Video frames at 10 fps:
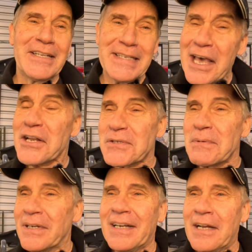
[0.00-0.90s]
that
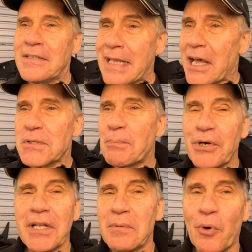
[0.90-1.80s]
is
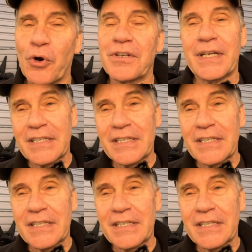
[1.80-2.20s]
pretty important.